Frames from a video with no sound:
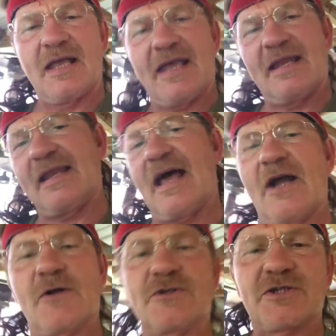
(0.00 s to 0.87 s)
in an
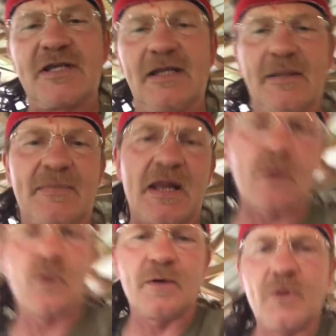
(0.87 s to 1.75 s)
iron skillet, but I
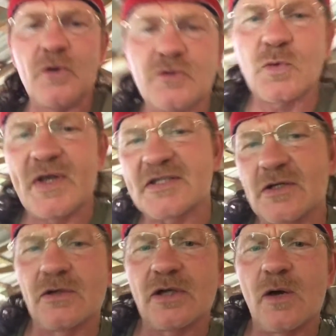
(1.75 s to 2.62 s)
want to do a twist
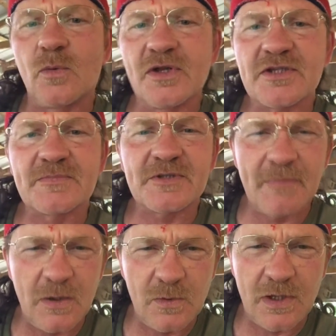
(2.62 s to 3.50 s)
on them. I wanted some
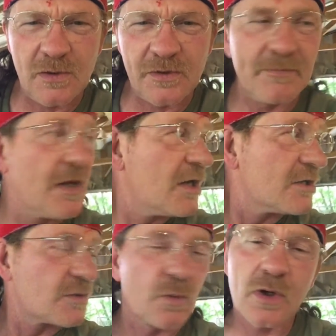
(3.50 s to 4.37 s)
smoke on them.
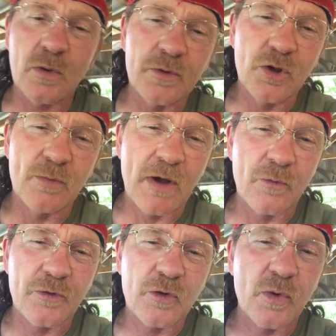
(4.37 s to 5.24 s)
So we're going to do them
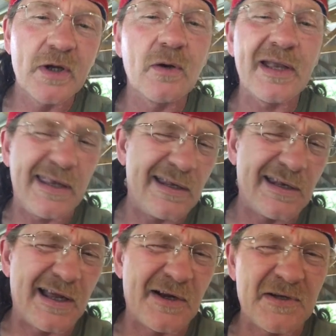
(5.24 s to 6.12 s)
on the grill in an
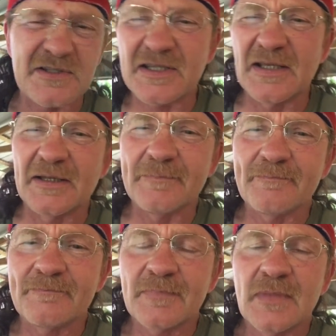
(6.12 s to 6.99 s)
iron skillet.
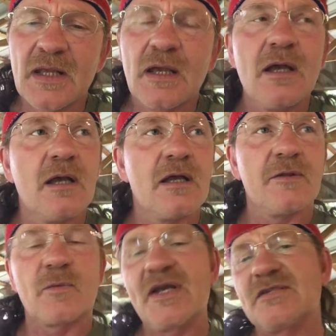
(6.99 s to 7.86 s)

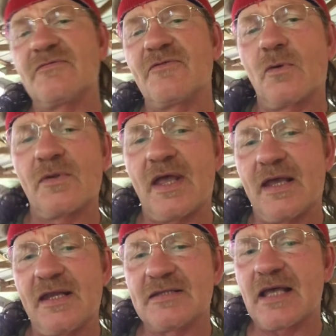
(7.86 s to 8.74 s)
And the reason for
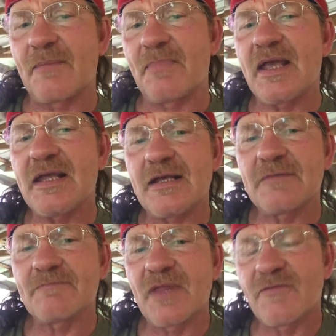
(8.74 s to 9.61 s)
that is that
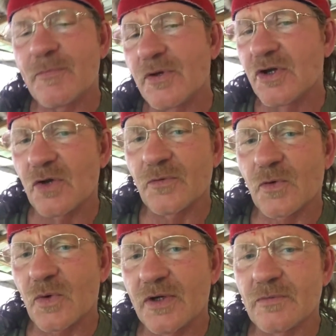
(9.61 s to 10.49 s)
bacon, if you put it on the
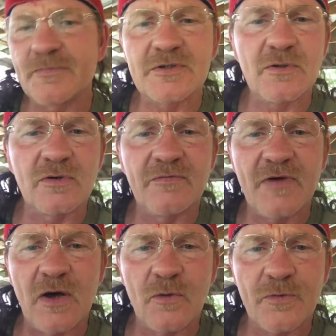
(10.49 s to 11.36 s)
grill, is going to
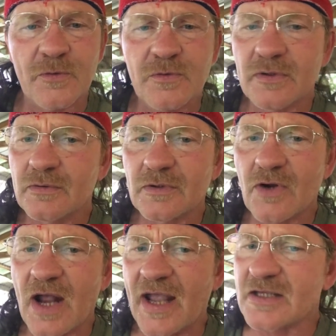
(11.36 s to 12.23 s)
fall through the
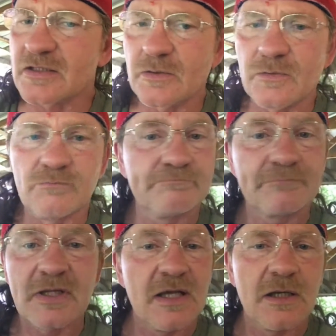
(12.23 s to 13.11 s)
cracks, and
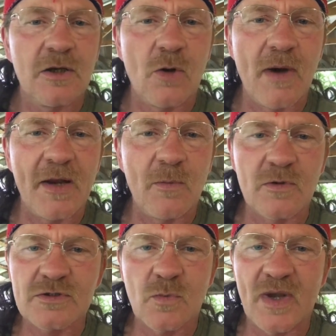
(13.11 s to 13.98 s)
nobody
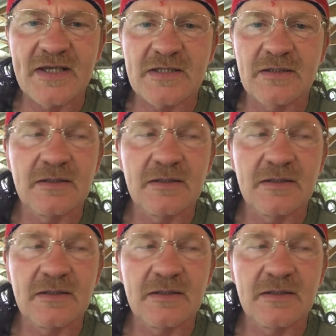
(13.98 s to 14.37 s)
wants to waste